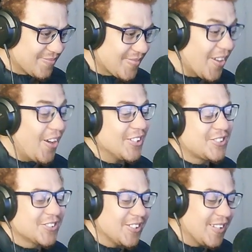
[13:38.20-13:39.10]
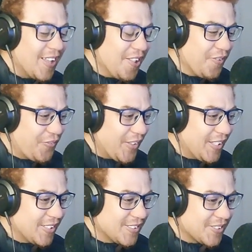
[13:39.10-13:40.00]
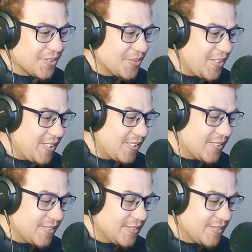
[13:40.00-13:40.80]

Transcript: Oh, she's got elf ears as well.